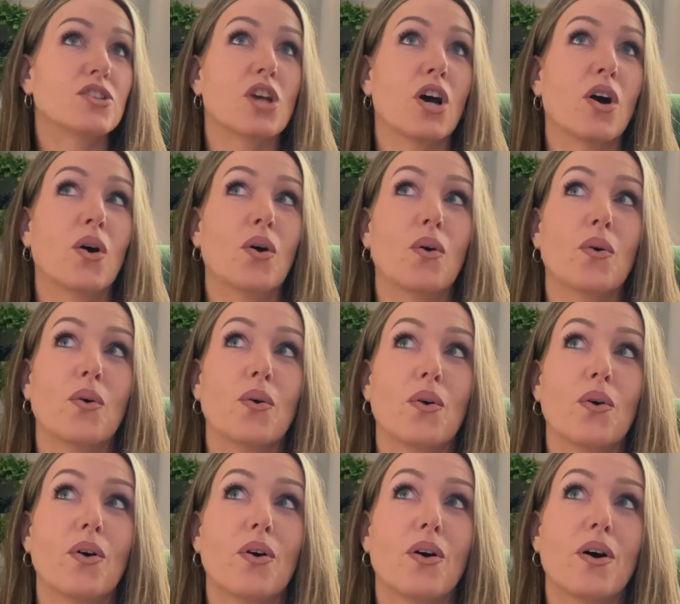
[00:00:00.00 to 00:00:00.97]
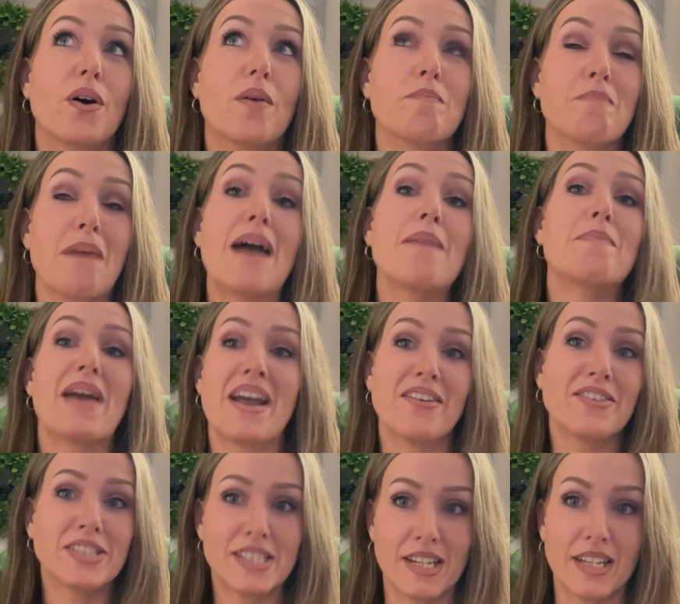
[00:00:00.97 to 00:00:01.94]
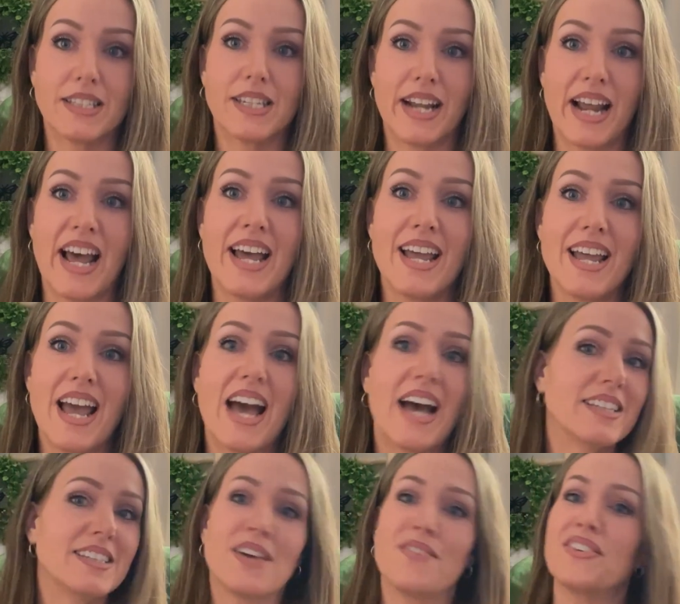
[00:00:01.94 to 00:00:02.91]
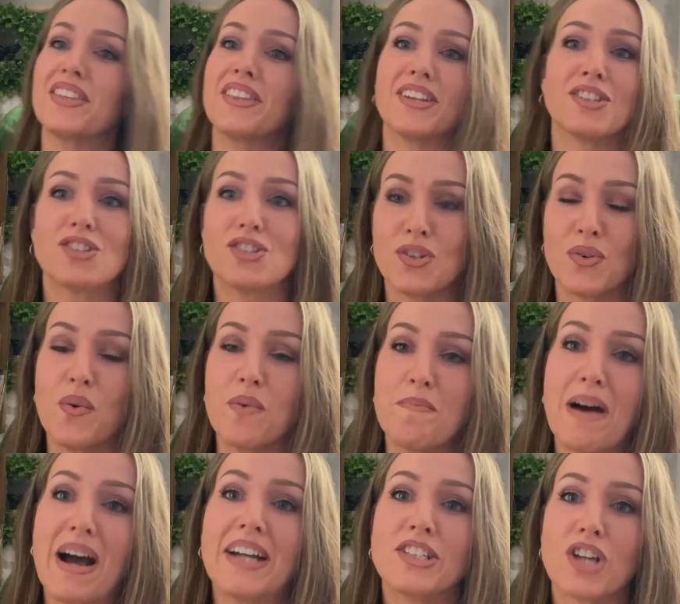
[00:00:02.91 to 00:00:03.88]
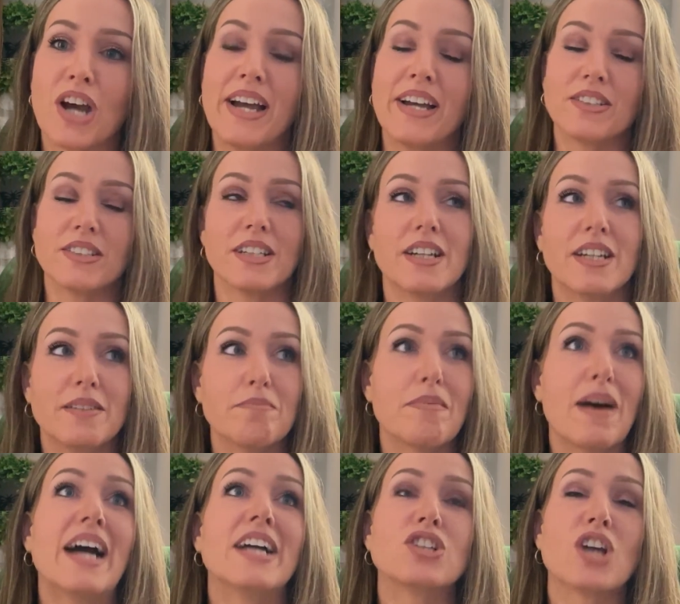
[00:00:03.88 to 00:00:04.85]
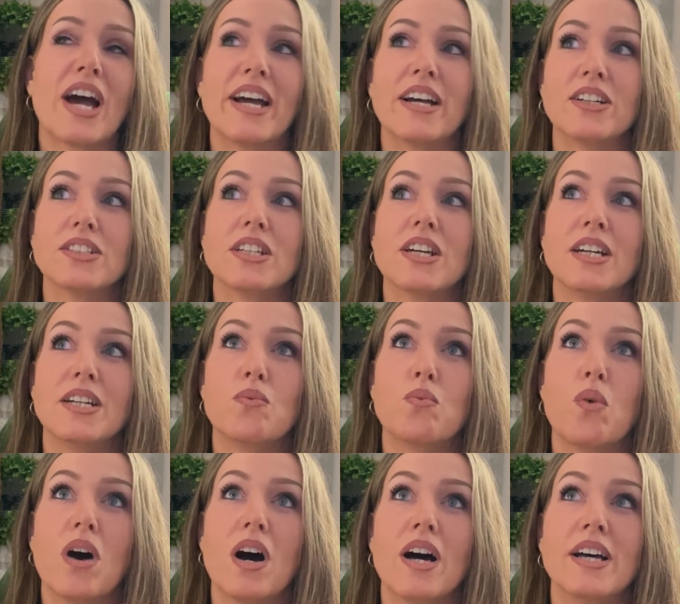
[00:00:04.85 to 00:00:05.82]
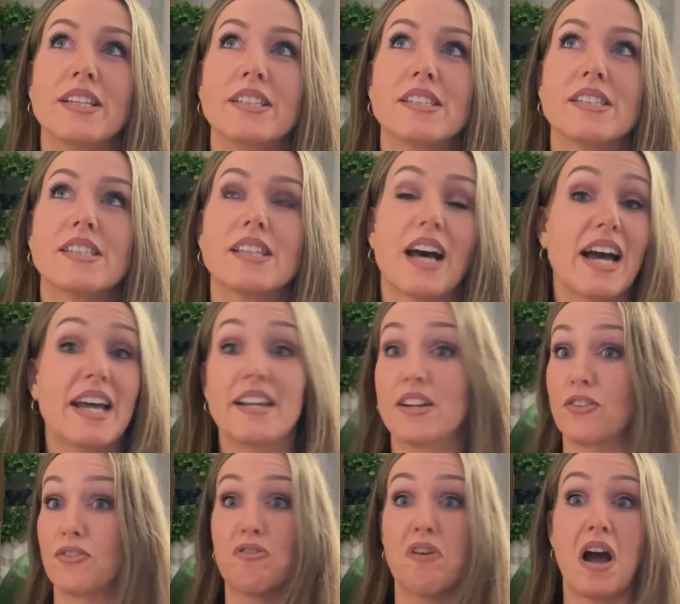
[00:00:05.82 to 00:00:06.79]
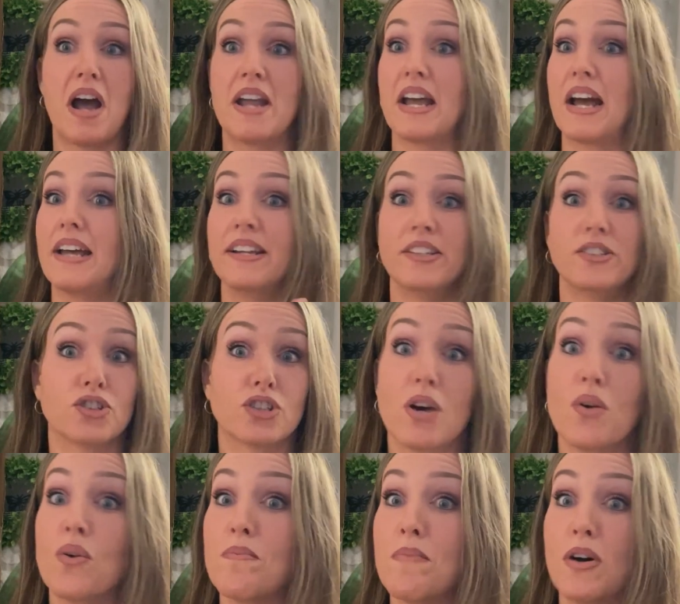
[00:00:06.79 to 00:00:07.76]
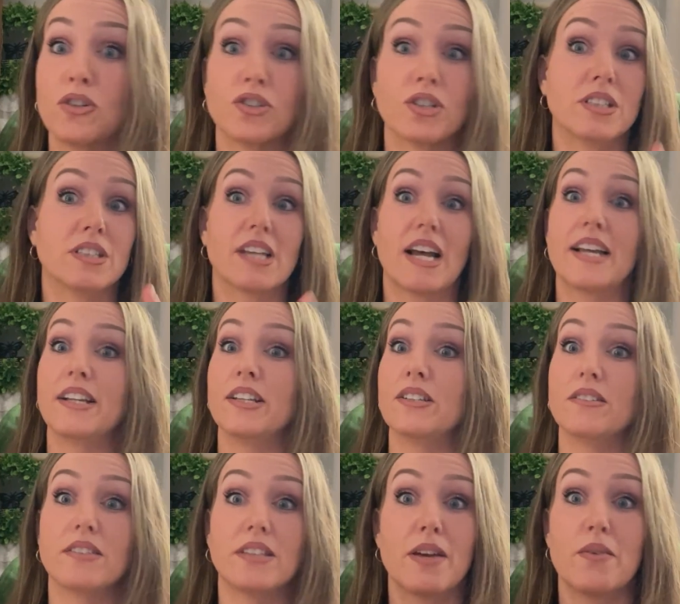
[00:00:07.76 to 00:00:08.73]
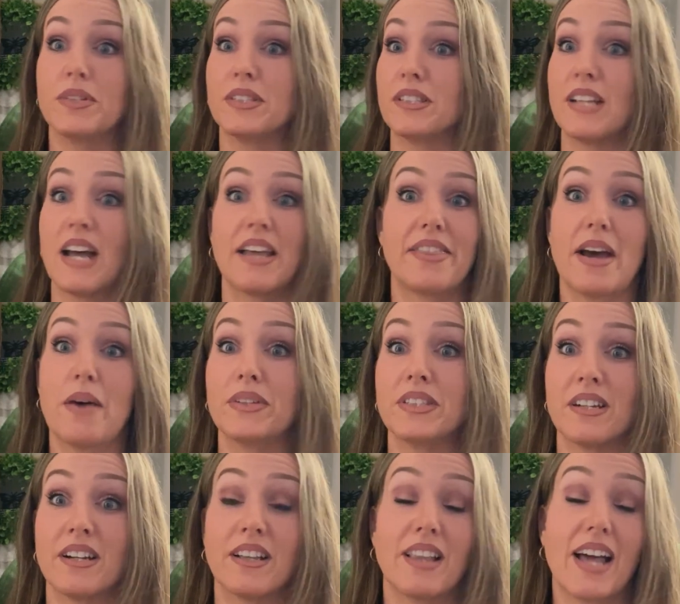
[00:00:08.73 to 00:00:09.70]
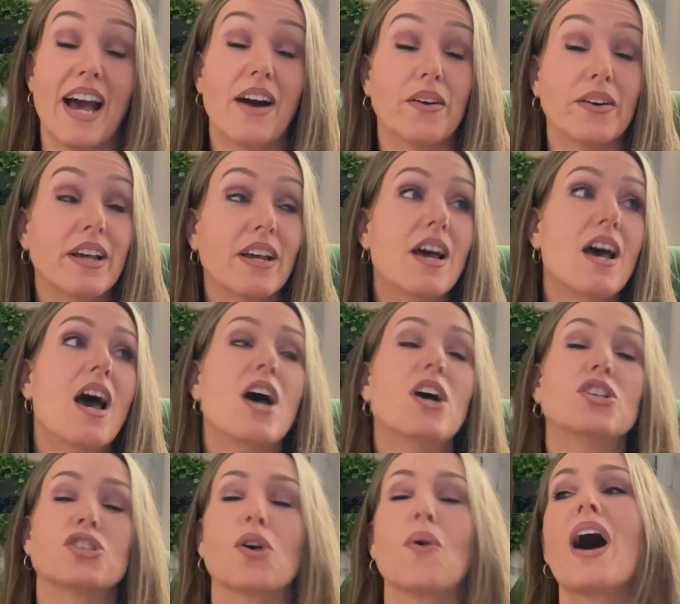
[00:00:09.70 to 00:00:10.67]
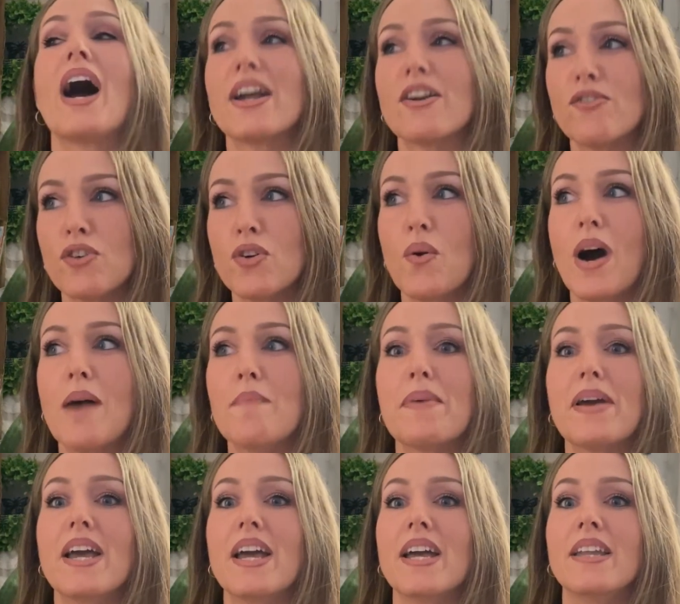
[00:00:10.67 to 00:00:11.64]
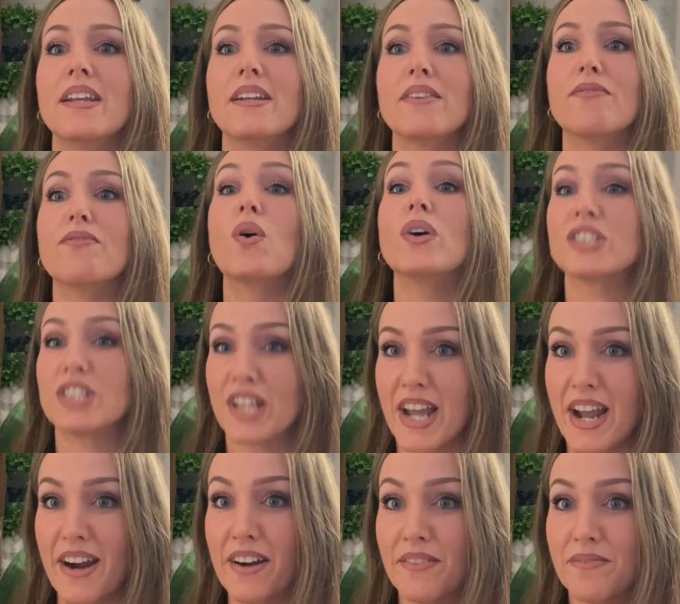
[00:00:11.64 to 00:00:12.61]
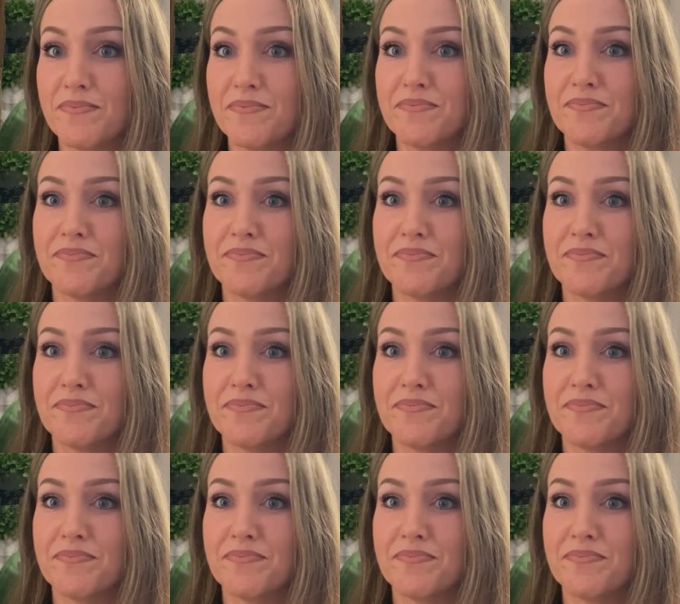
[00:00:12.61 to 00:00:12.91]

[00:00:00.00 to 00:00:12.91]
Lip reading: So my parenting today has everything to do with my childhood. My childhood was, I didn't cry, I didn't show emotions, that wasn't allowed. So I grew up in foster care.